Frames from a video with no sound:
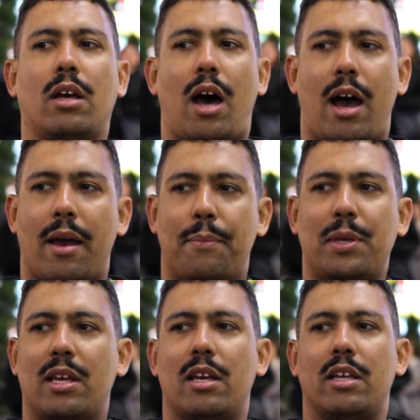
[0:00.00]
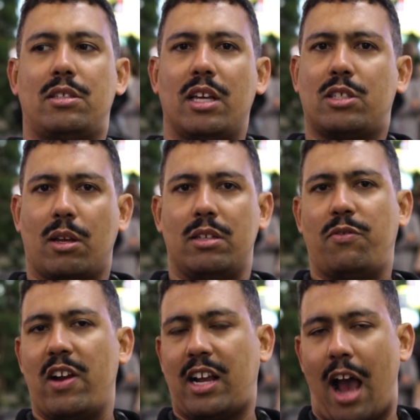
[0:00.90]
It's
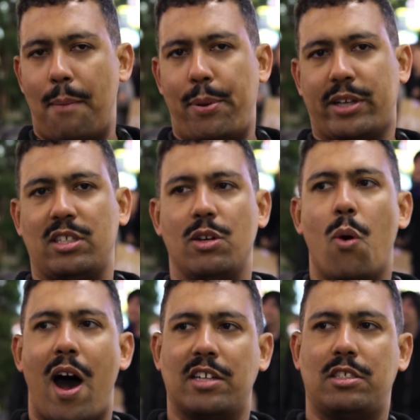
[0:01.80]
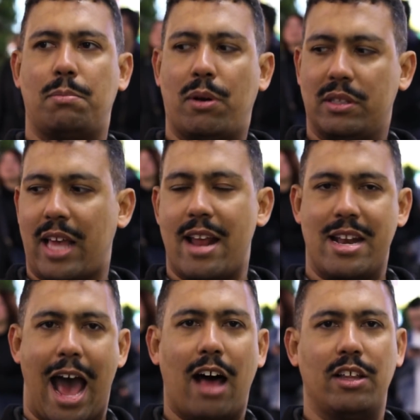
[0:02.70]
very complex and nuanced, but that
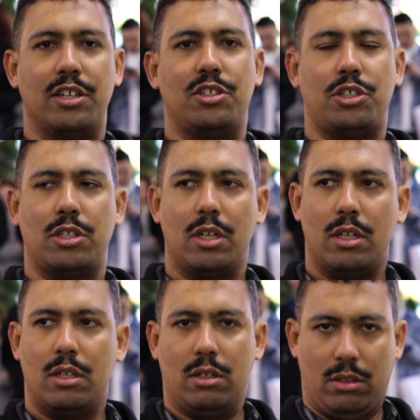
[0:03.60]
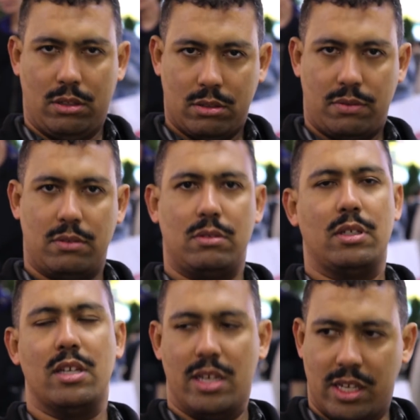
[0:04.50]
knowledge
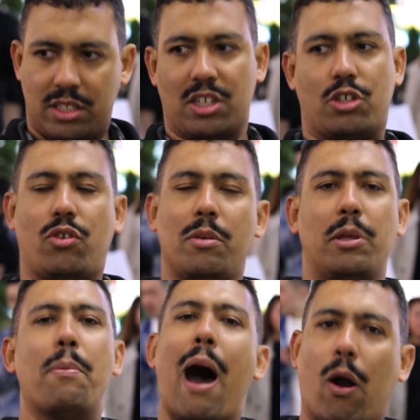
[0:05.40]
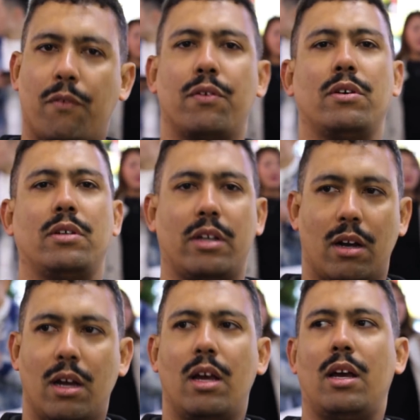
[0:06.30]
is extremely powerful
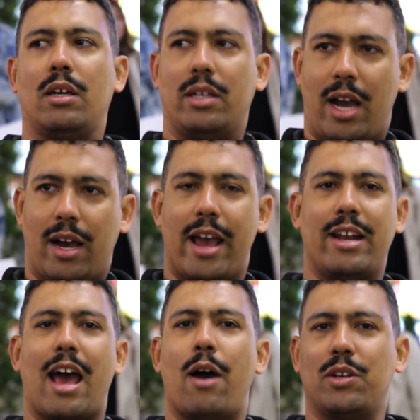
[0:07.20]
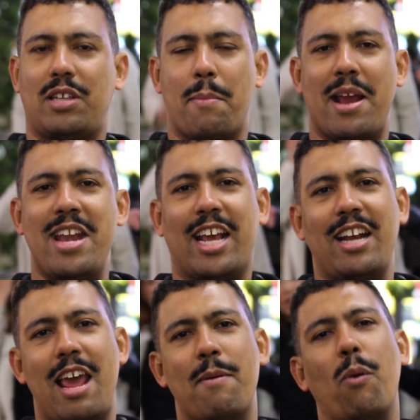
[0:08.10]
here. Yeah, and I would say my
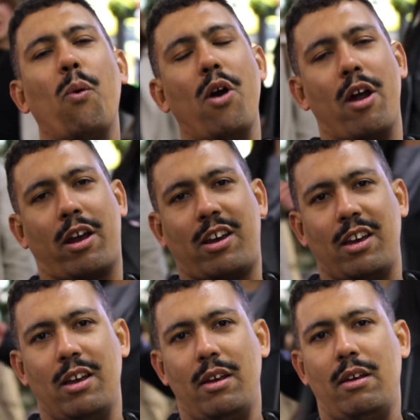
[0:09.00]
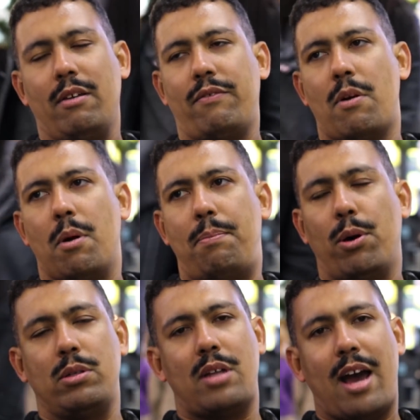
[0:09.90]
nickname at work, from a
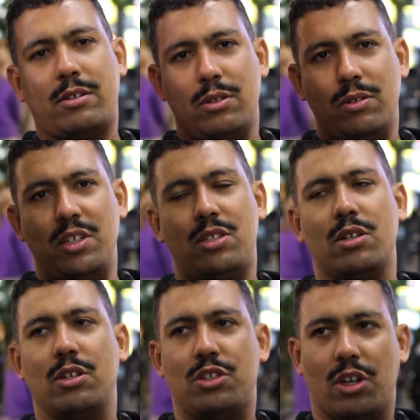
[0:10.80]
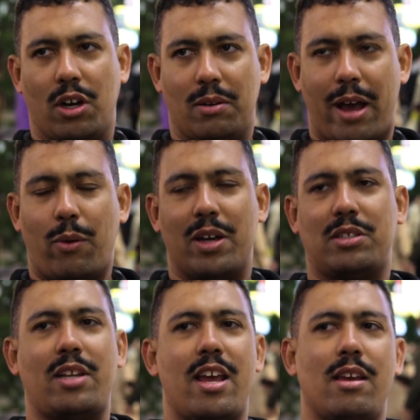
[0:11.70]
postdoctoral researcher, I don't want
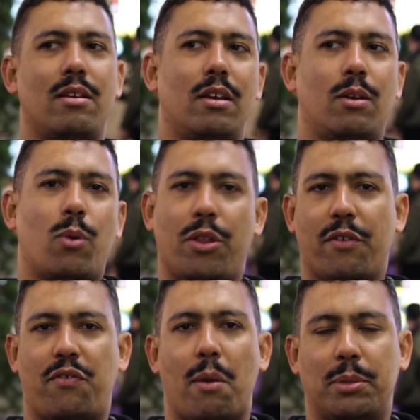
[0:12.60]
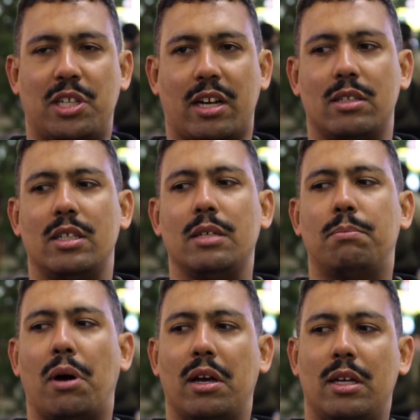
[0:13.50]
to say where they're from particularly,
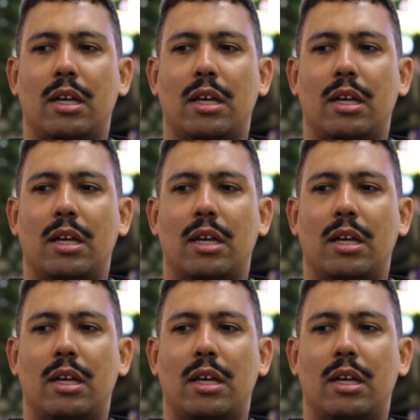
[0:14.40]
but